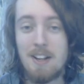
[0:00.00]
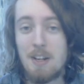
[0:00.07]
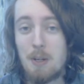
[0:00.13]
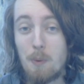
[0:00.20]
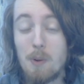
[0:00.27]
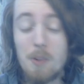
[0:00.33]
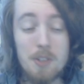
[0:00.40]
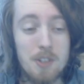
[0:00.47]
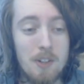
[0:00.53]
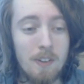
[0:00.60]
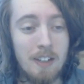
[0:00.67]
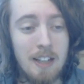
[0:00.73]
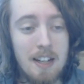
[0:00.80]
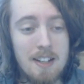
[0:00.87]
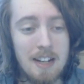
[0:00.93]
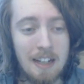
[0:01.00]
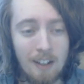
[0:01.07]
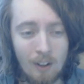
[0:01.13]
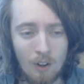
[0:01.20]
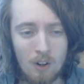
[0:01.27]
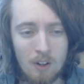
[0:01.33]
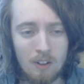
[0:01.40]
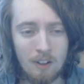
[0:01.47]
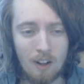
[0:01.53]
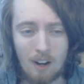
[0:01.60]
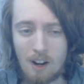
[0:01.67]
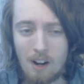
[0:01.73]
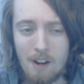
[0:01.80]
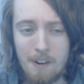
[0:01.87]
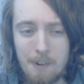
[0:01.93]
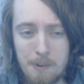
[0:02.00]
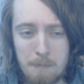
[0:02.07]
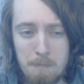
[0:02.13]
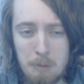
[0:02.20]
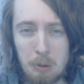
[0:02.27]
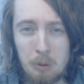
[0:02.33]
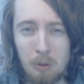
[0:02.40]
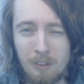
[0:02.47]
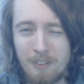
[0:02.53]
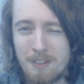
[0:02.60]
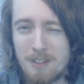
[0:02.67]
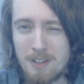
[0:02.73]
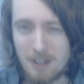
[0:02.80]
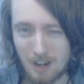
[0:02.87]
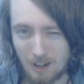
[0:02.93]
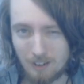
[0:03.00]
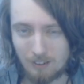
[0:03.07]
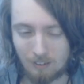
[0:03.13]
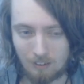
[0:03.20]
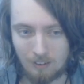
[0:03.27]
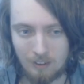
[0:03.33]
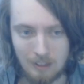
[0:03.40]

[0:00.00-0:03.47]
You also get a long, hard-bulled tail.